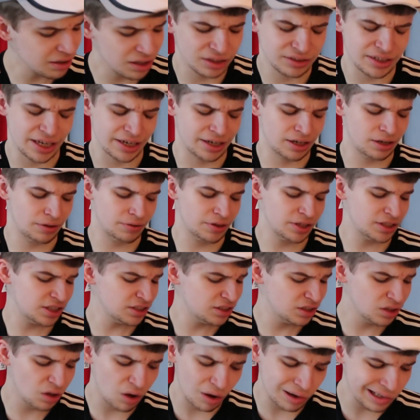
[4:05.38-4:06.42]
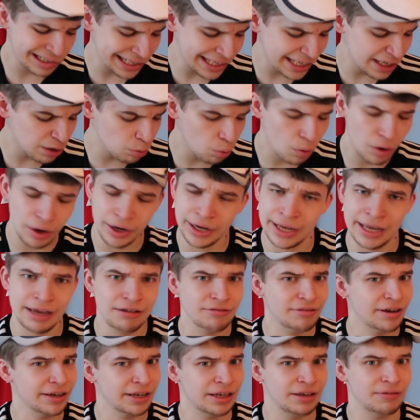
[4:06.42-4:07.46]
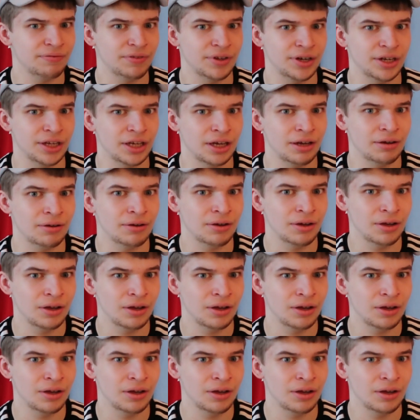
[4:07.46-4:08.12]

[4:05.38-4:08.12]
on a second, this is not a League One kit ranking video.